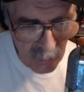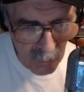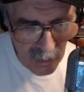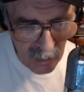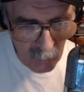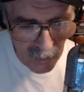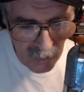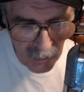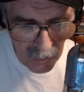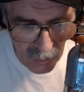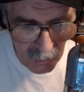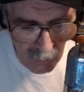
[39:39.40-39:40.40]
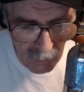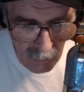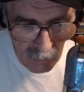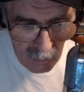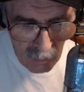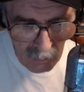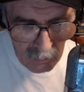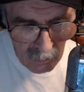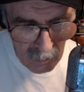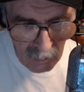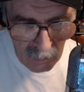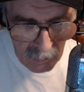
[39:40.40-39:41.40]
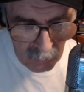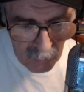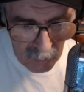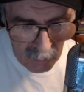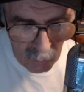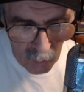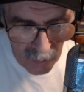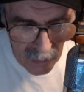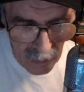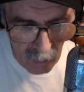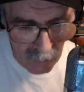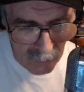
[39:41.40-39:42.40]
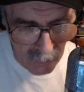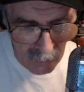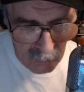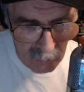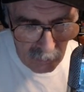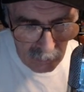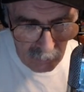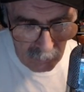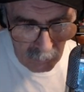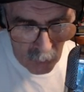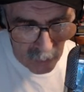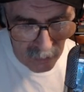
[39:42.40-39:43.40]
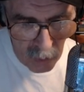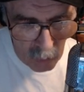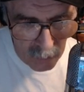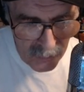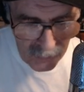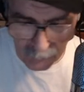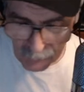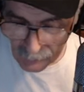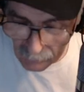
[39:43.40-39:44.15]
man, we could have went out and bought a Coke or something.